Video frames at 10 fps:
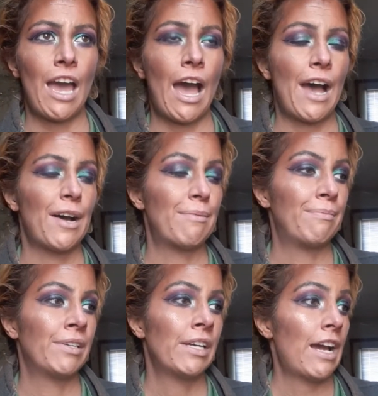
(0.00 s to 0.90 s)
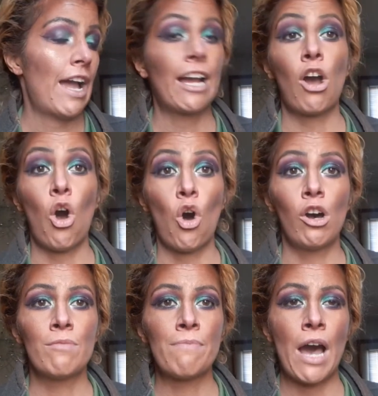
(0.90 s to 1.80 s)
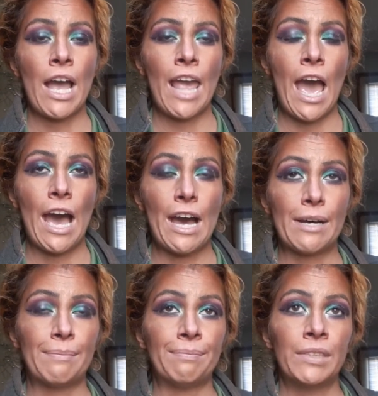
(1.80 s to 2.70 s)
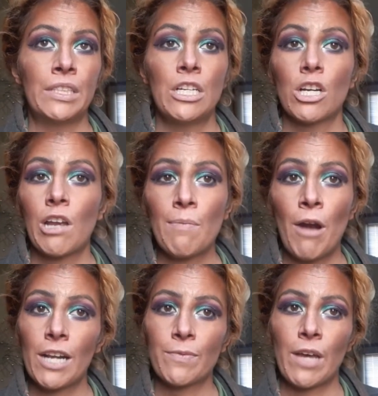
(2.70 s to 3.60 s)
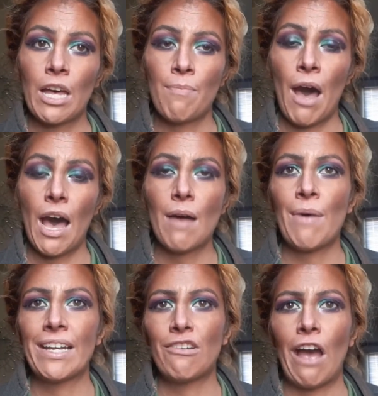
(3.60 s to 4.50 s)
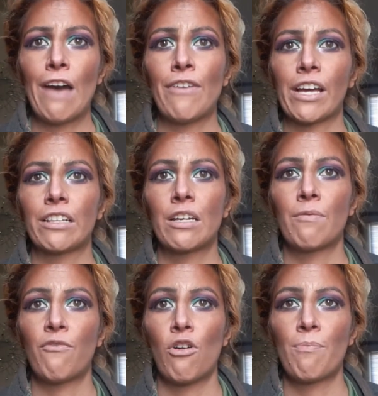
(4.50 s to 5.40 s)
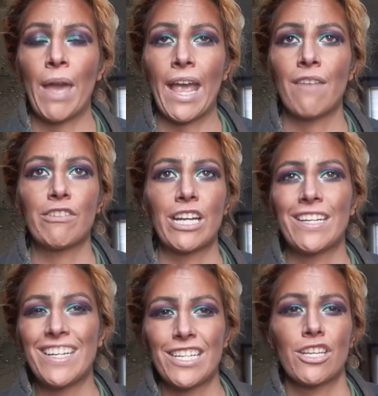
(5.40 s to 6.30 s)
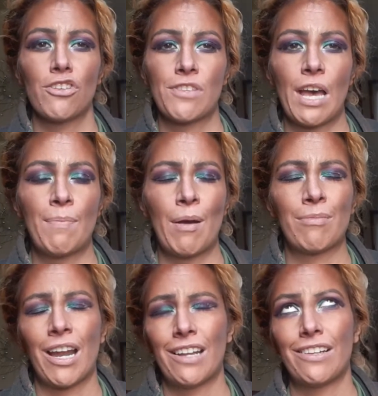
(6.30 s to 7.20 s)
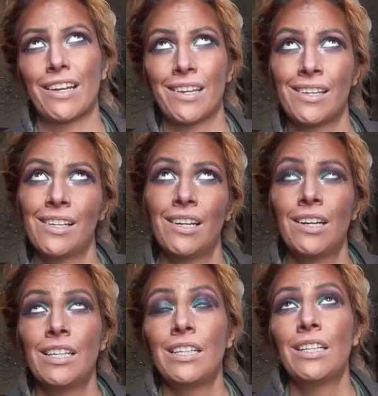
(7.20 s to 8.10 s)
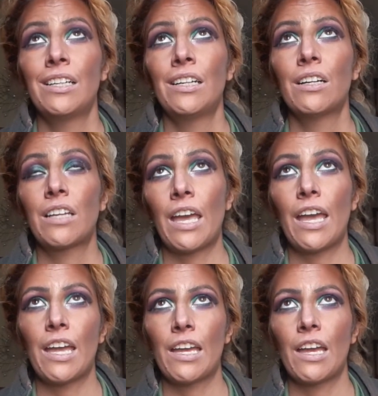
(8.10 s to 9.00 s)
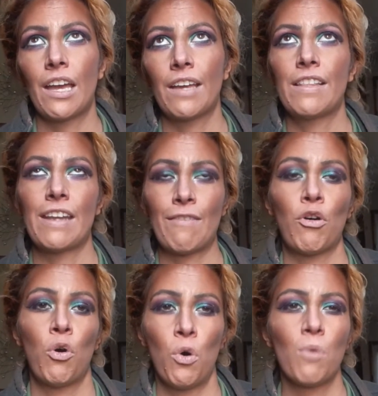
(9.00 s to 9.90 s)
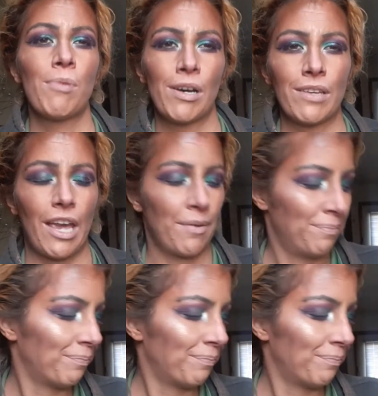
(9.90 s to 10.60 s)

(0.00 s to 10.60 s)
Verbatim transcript: Um, I got all of my um, cream products from color pop. I do have like a little four pan which I need to use up. I'm kind of like, okay, I didn't have a whole, but yeah.